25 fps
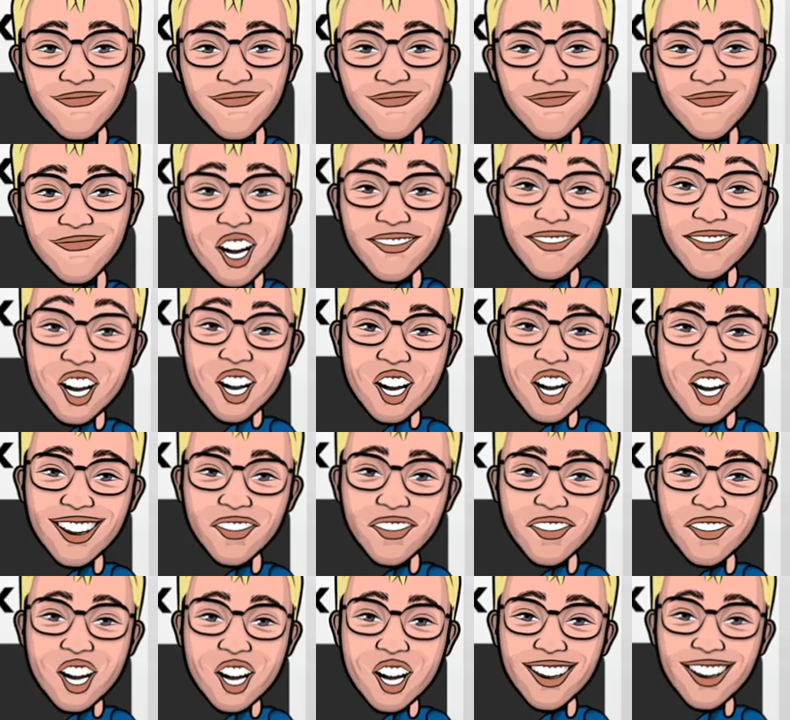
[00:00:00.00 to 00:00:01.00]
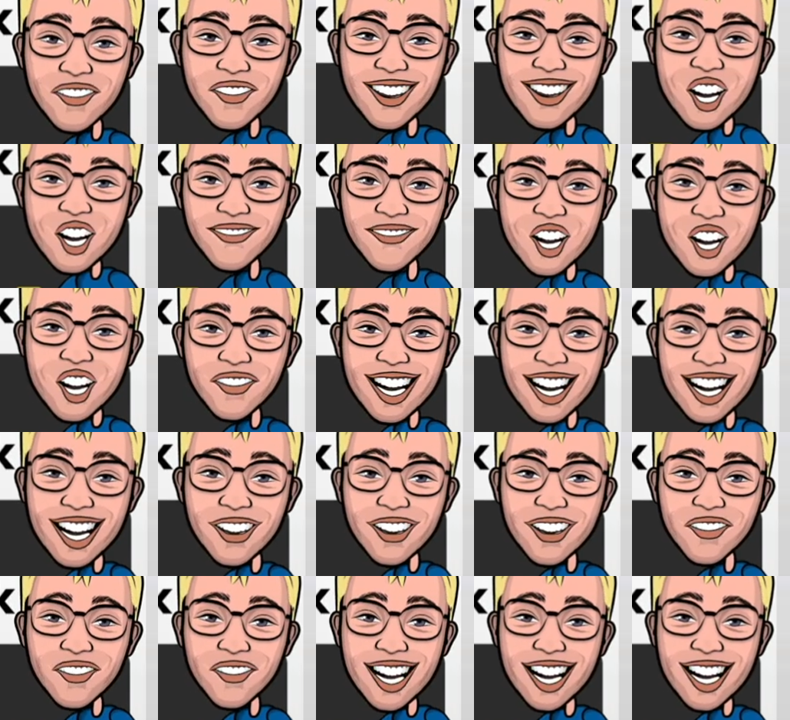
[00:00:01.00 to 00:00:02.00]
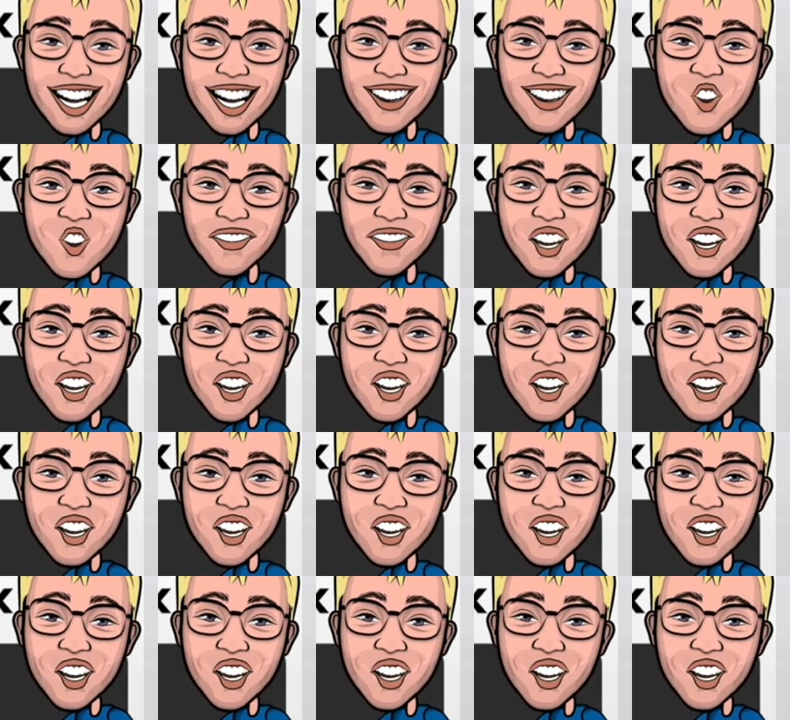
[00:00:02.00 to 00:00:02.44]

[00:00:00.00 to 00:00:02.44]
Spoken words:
Hey everyone, it's Jeffrey Heil, and what